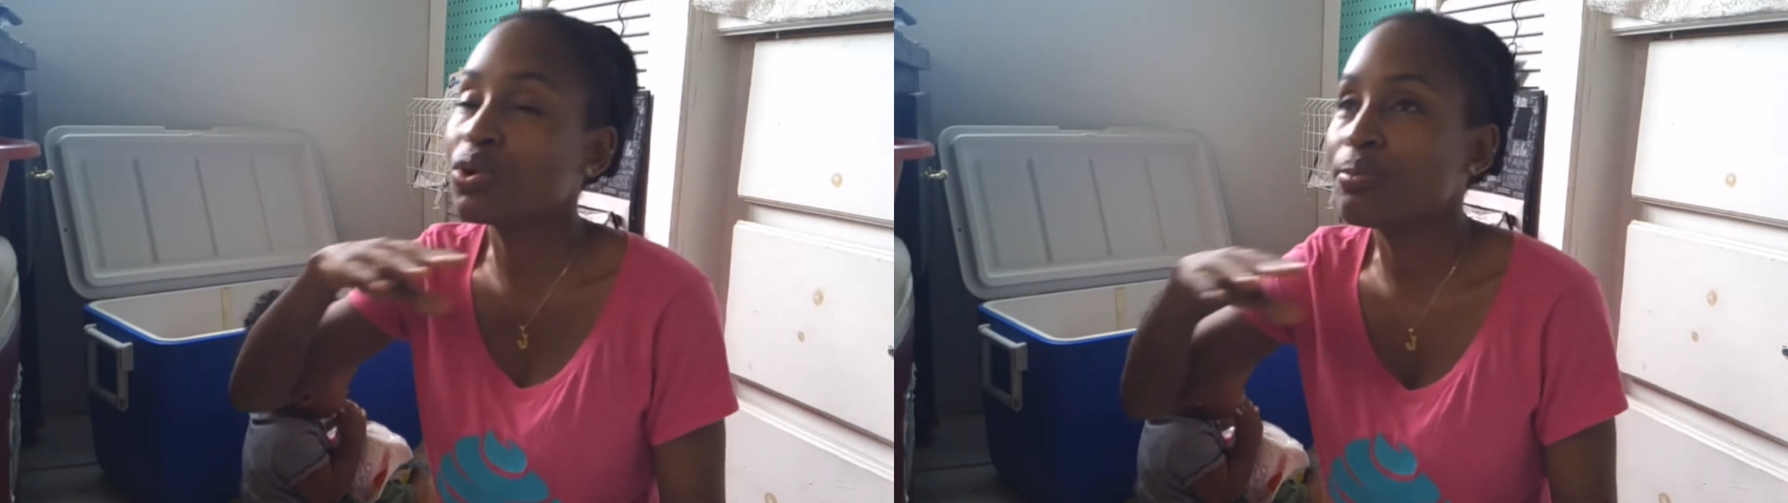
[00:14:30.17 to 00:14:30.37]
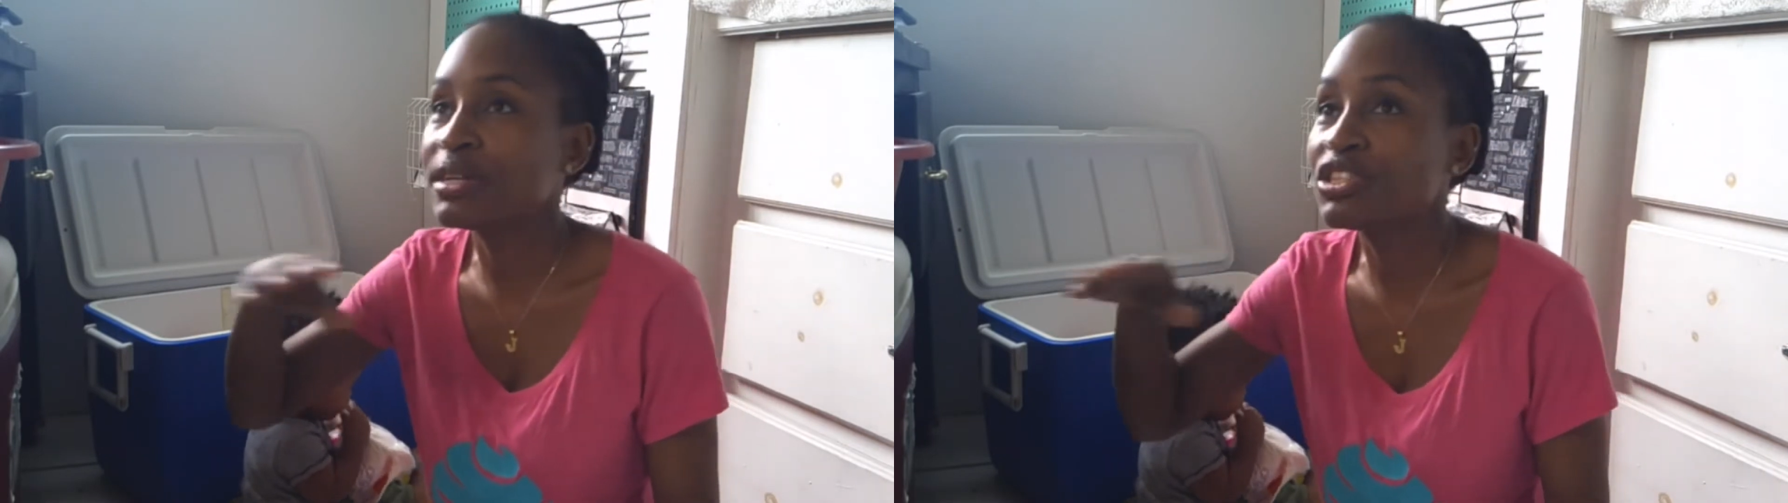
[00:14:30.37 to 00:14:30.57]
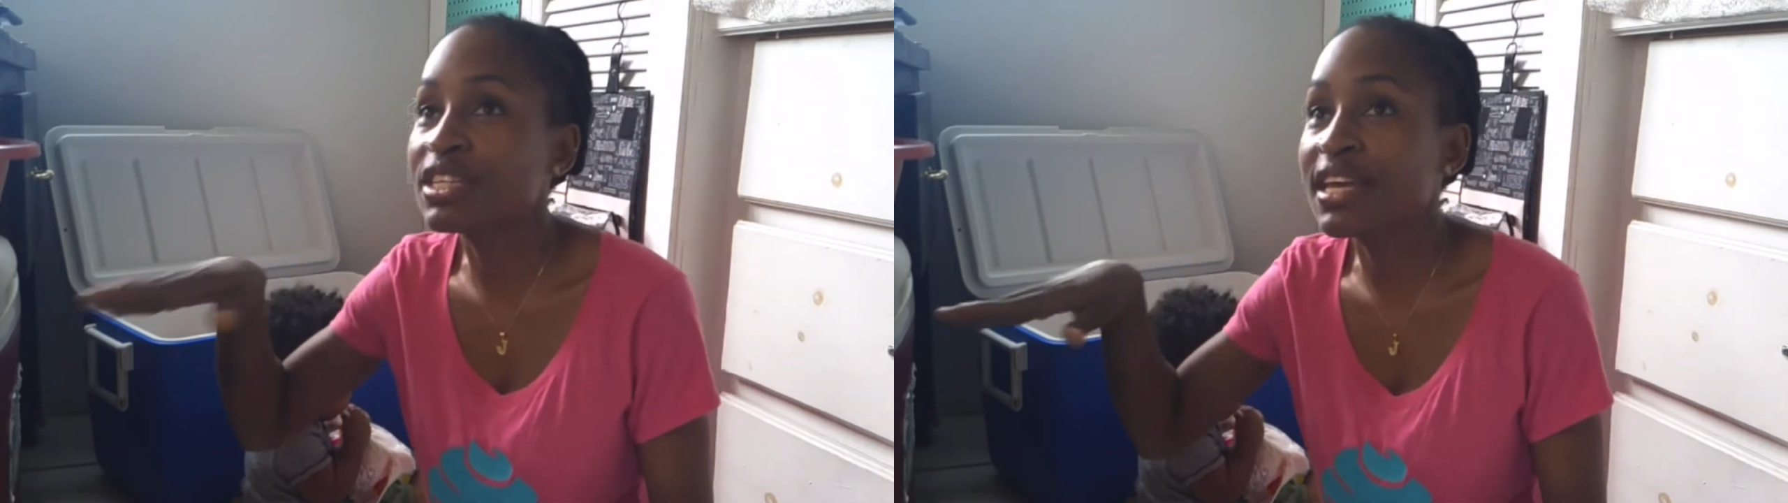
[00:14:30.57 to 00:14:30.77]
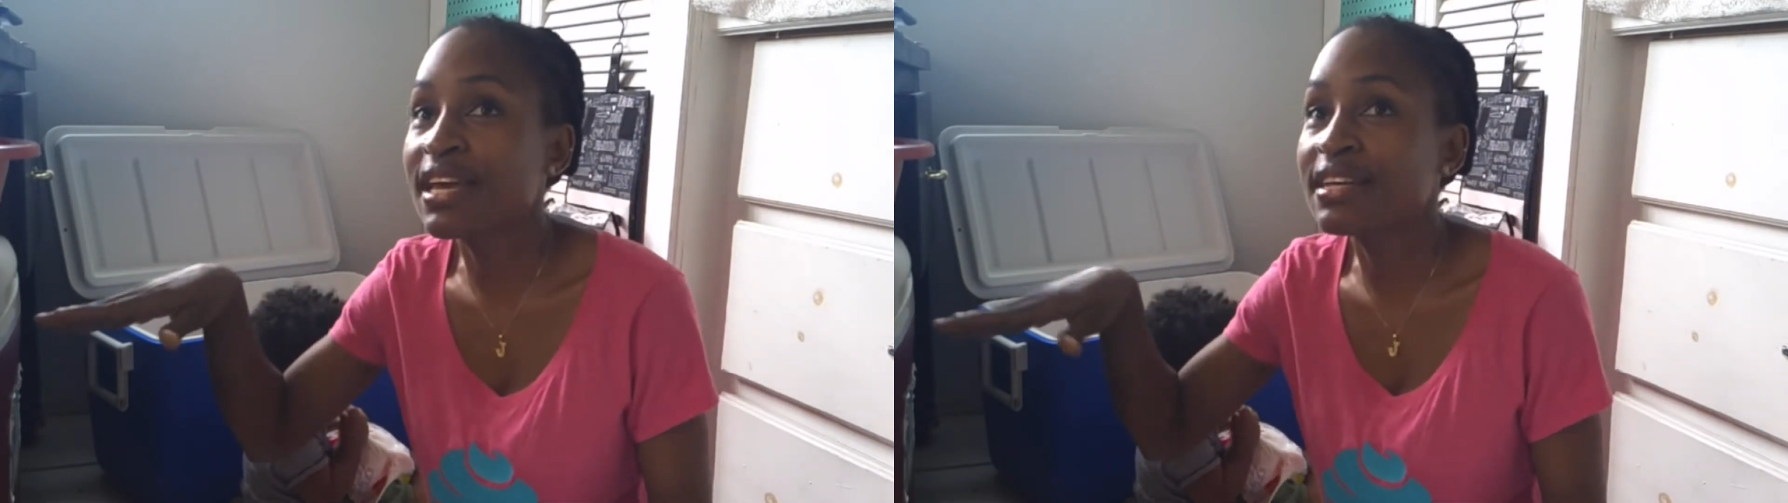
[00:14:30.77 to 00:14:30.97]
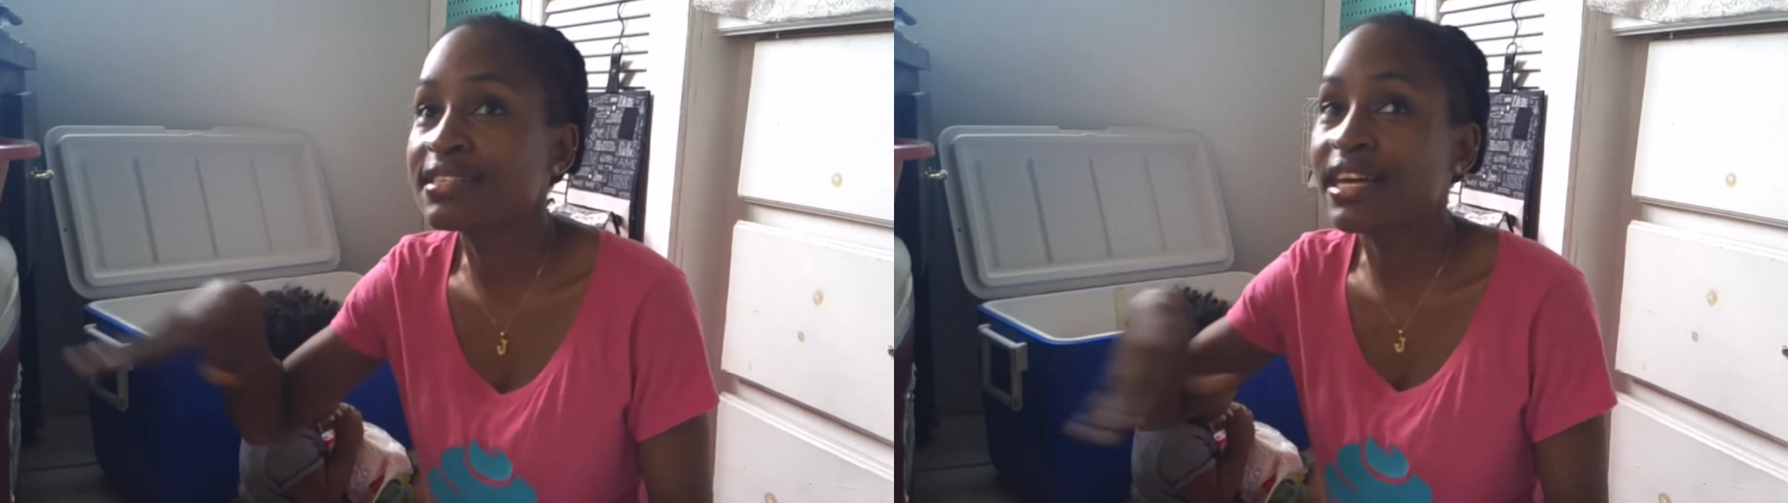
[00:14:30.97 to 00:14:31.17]
much
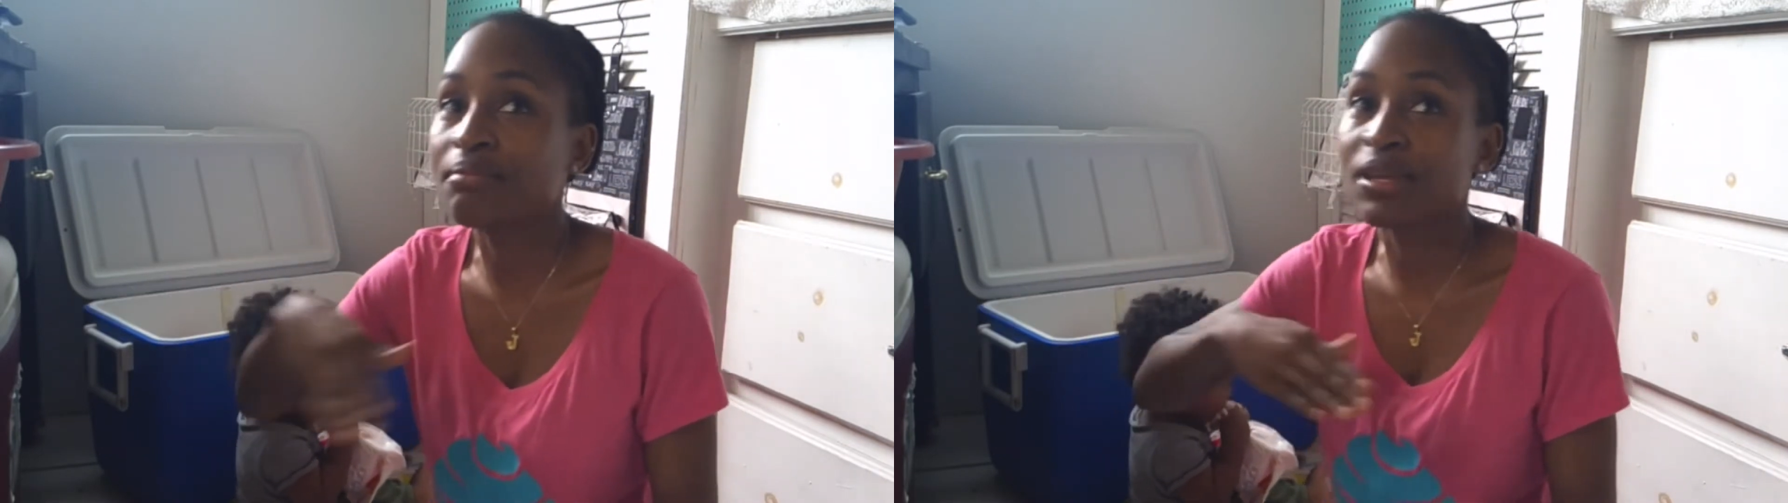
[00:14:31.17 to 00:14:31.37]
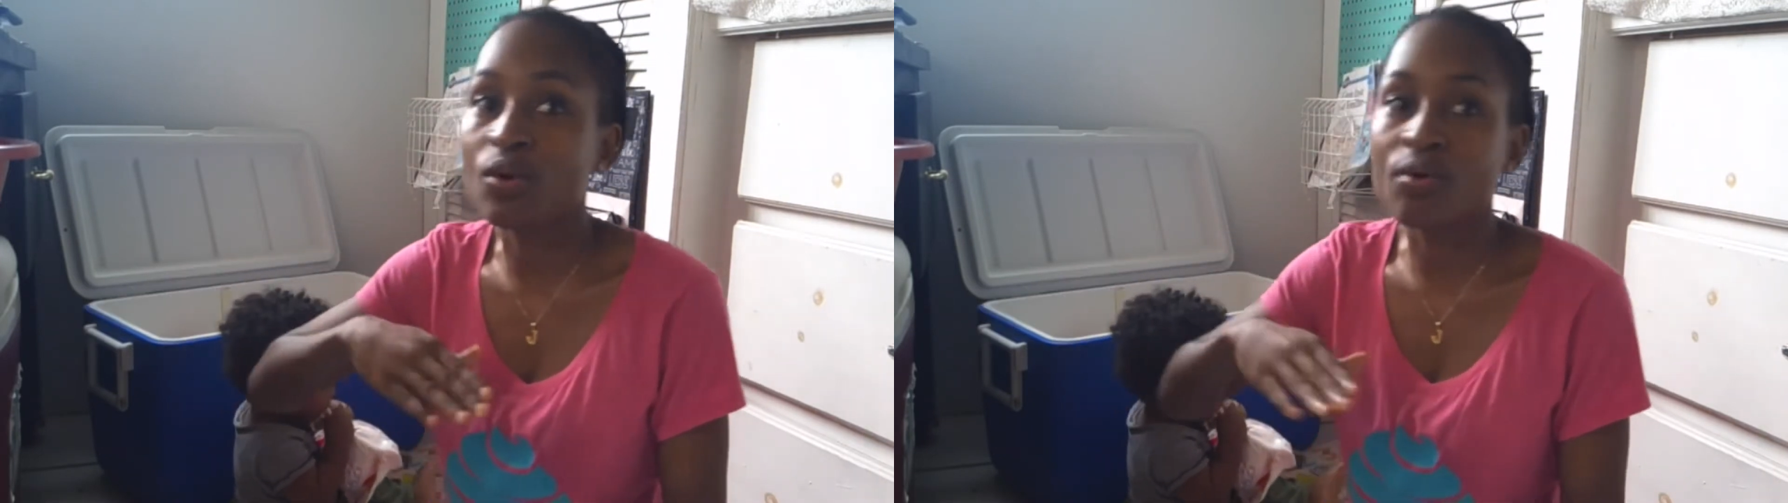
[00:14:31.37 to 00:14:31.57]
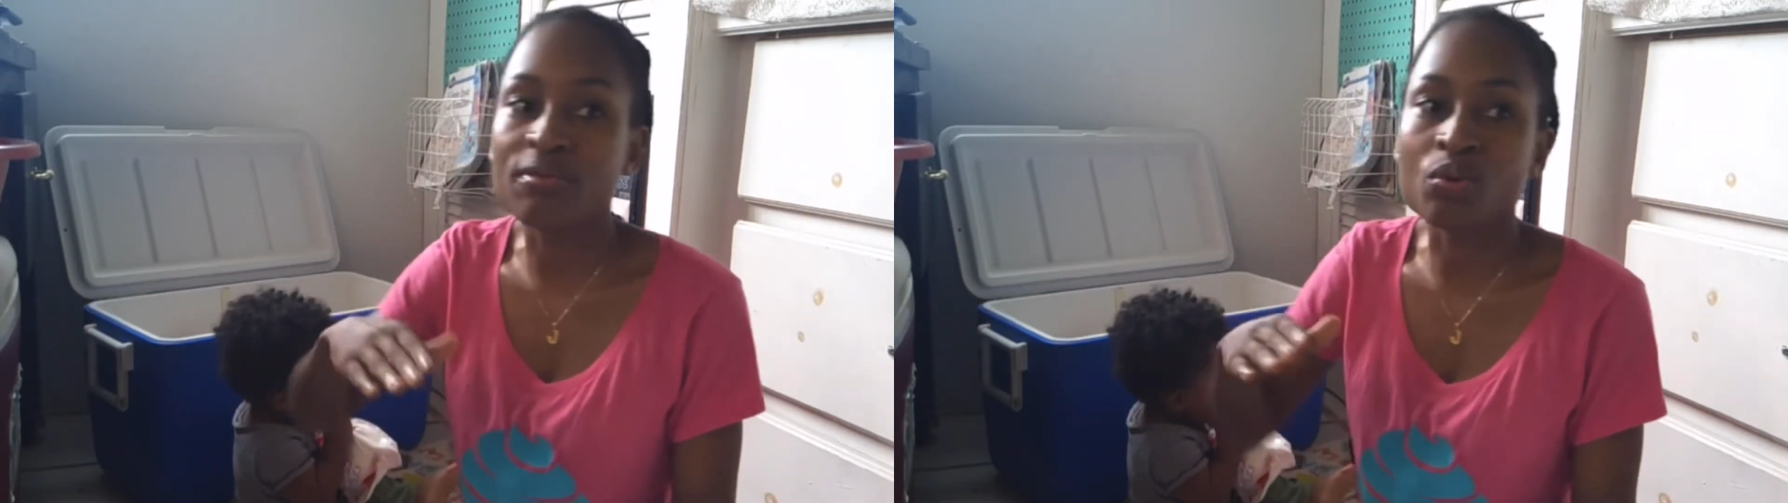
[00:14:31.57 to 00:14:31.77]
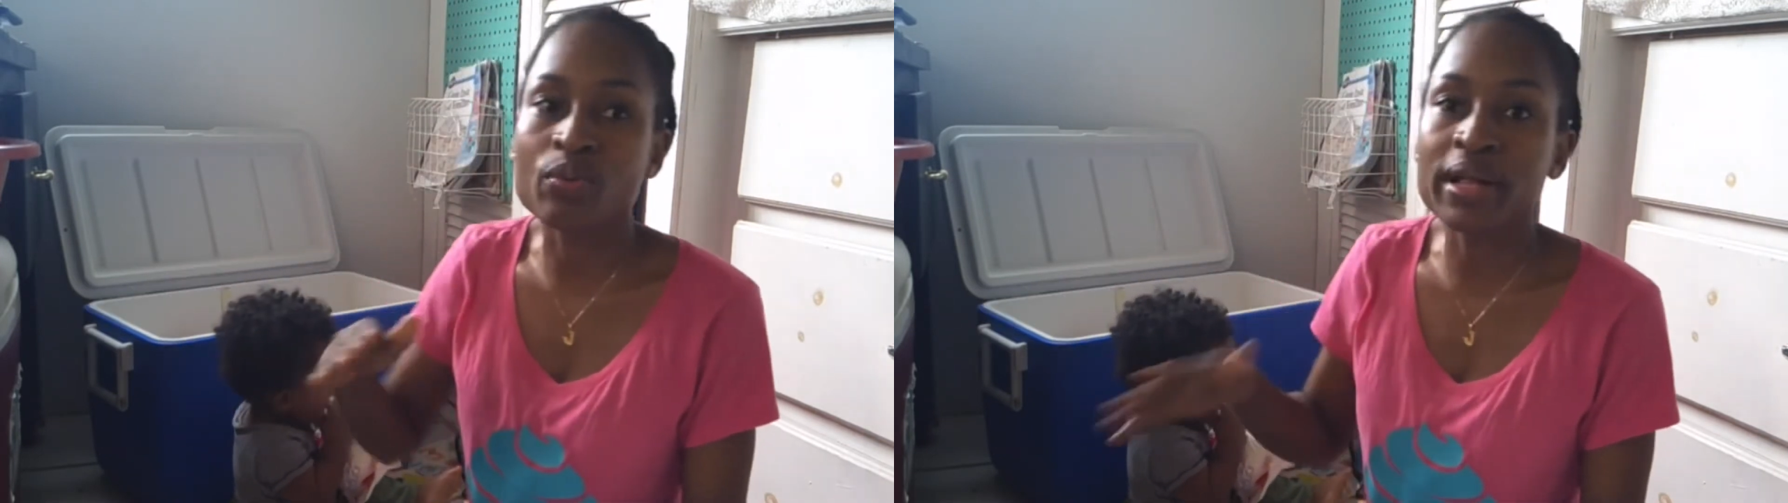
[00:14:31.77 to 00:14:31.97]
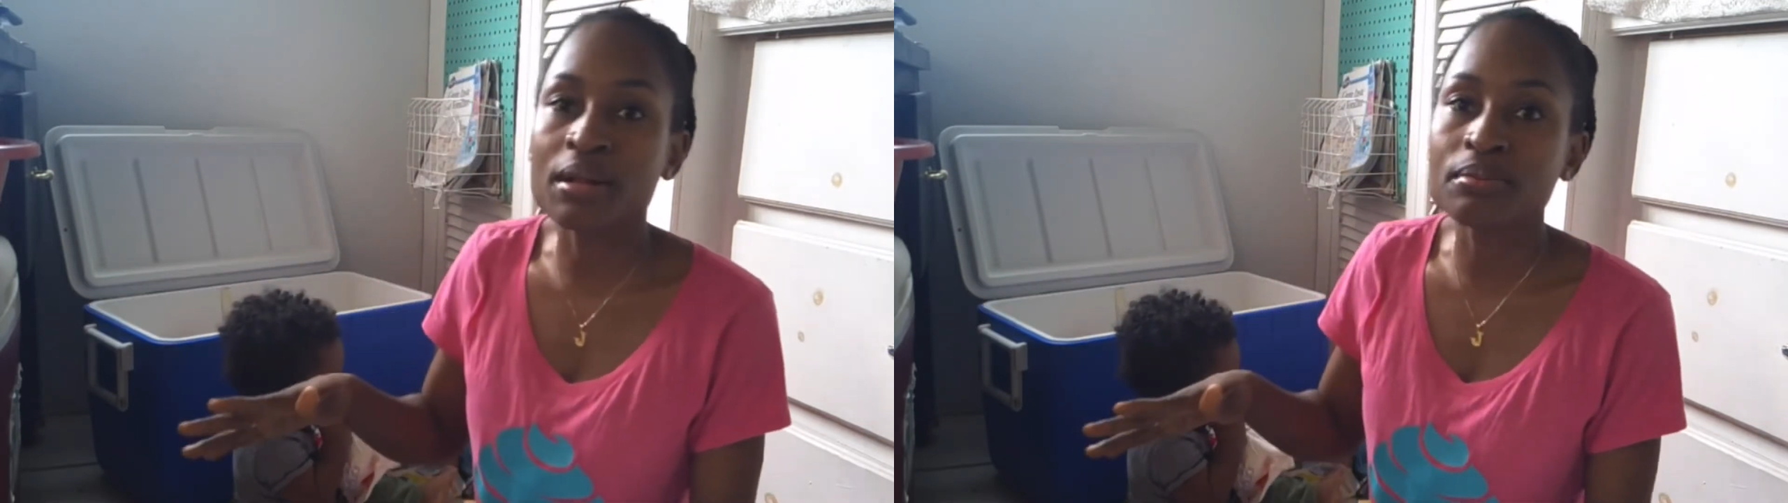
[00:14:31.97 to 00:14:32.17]
cakes and be
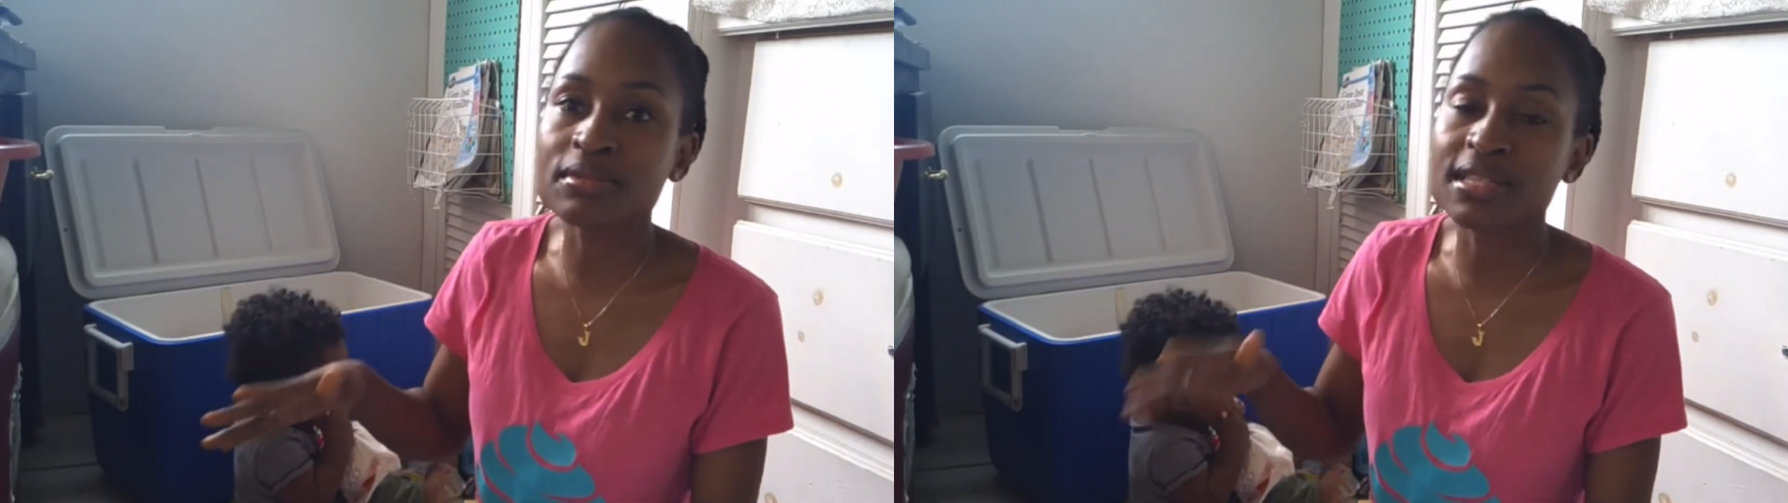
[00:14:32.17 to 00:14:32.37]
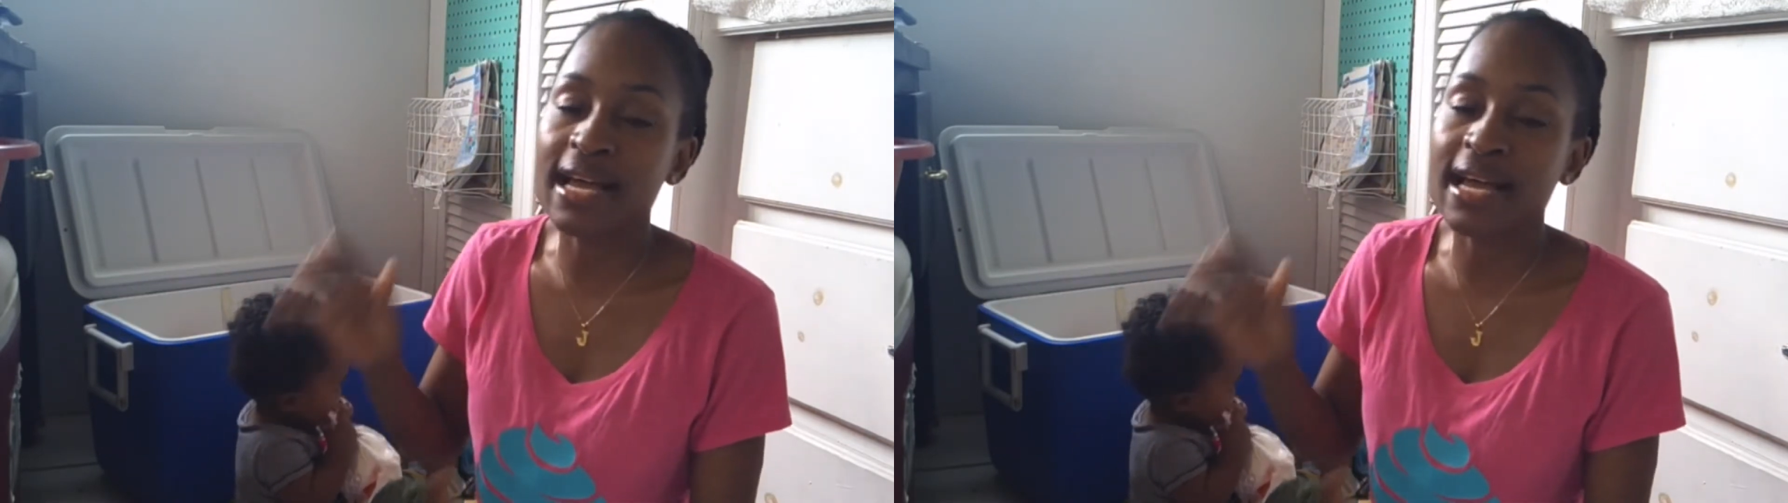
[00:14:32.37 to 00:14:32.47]
overwhelmed.